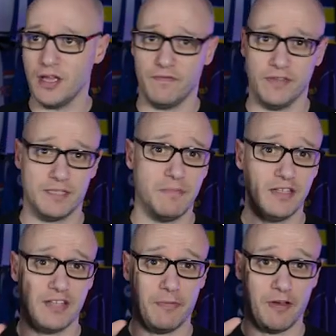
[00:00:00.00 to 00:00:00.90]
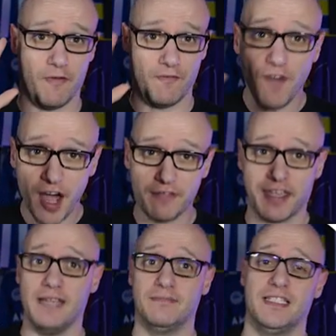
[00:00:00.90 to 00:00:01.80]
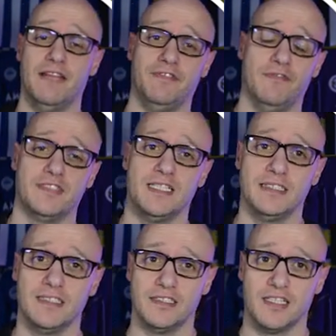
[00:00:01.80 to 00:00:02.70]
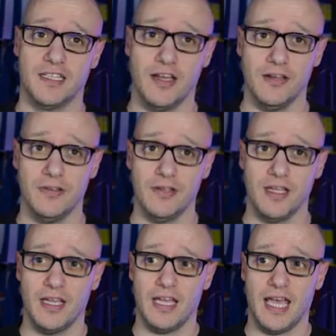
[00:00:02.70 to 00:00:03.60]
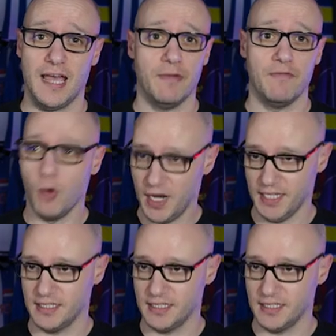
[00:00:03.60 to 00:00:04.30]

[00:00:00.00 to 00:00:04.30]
This means that we've got five games left of the season to go and we've won it.